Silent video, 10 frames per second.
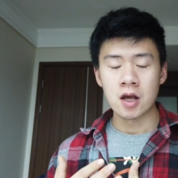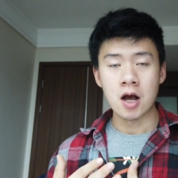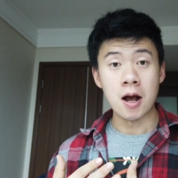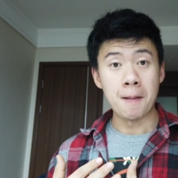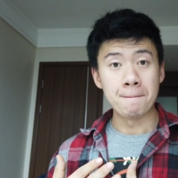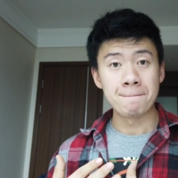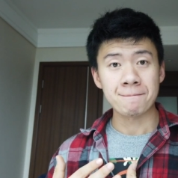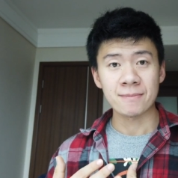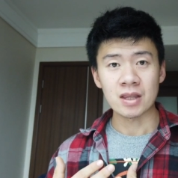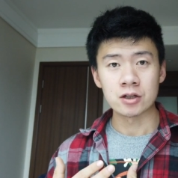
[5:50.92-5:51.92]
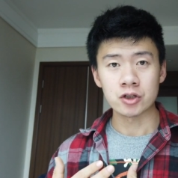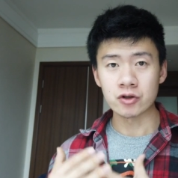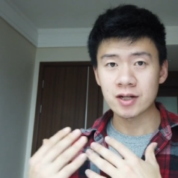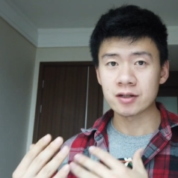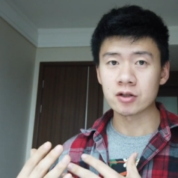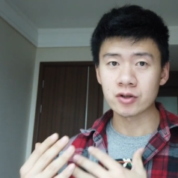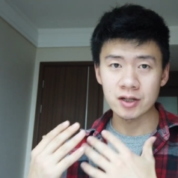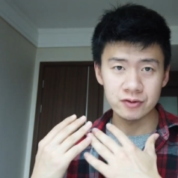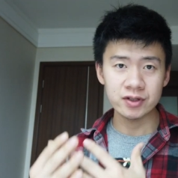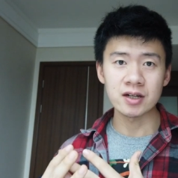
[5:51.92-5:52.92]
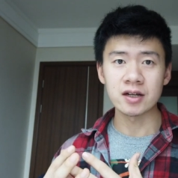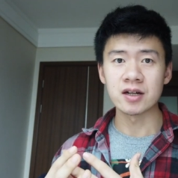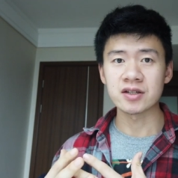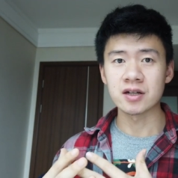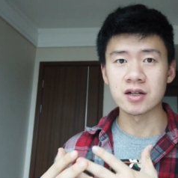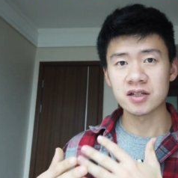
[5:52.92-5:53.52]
Um, so you can you can use it as a,